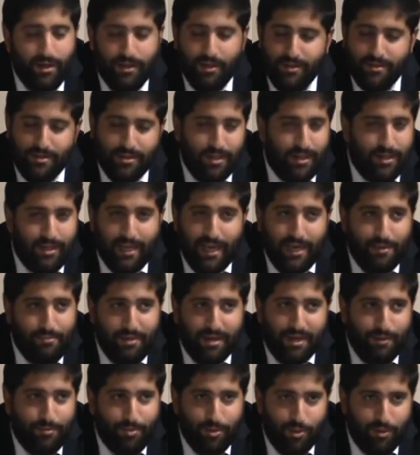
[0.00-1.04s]
listen, you can't
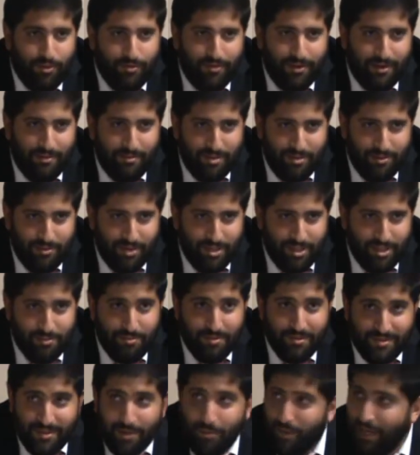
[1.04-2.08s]
make up your own family tradition,
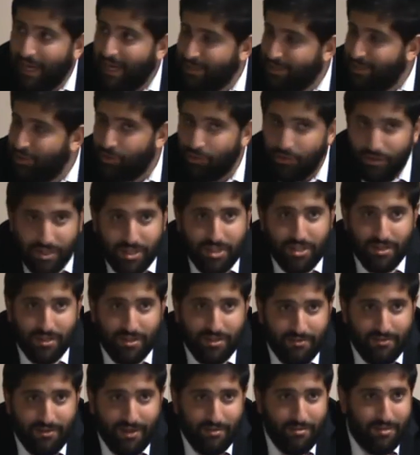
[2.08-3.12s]
but if someone has a tradition in
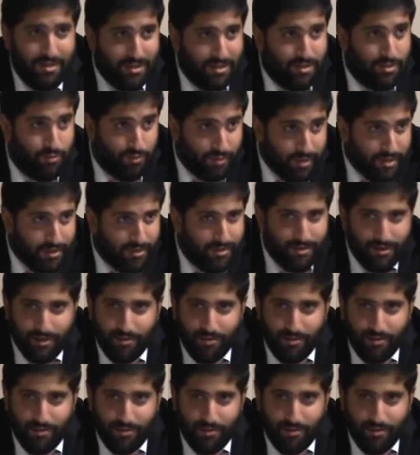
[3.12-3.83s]
their family that's a real,